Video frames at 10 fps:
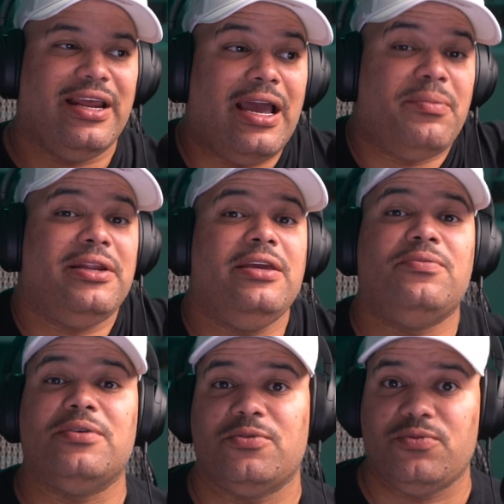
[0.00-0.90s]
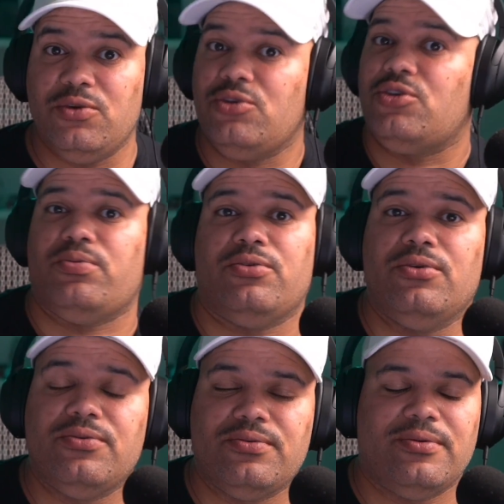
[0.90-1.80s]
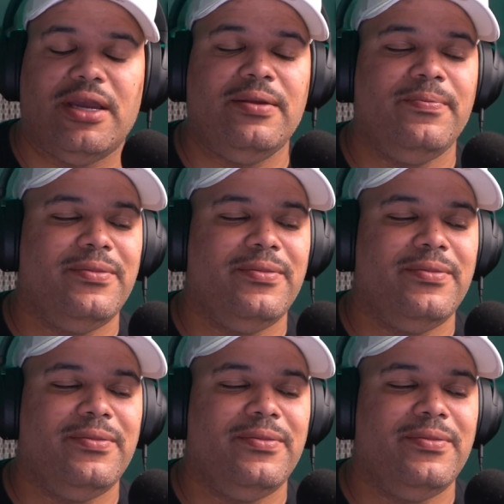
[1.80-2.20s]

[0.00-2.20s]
I believe is future proof, right,